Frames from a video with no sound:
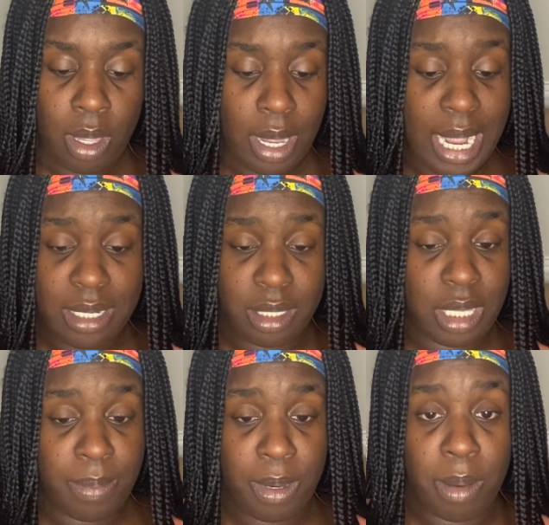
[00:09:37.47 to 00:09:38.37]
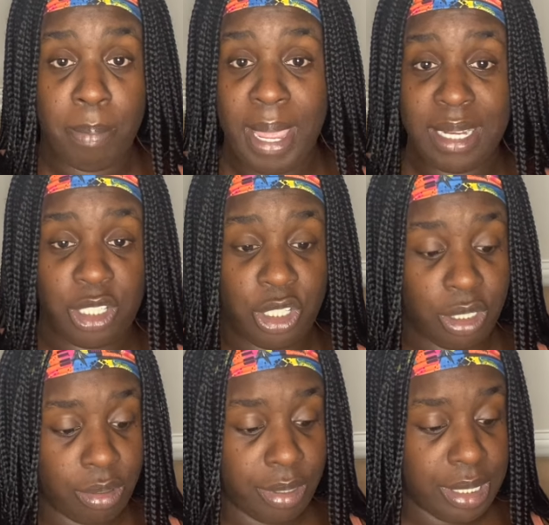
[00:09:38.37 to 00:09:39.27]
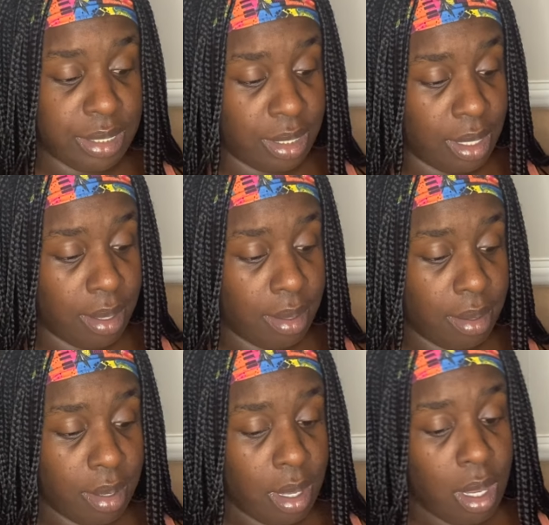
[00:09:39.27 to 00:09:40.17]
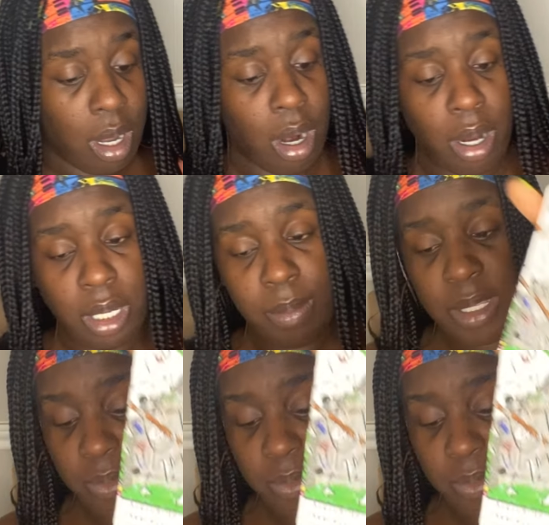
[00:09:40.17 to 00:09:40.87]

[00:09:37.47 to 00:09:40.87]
I just keep hearing batshit crazy. Arguments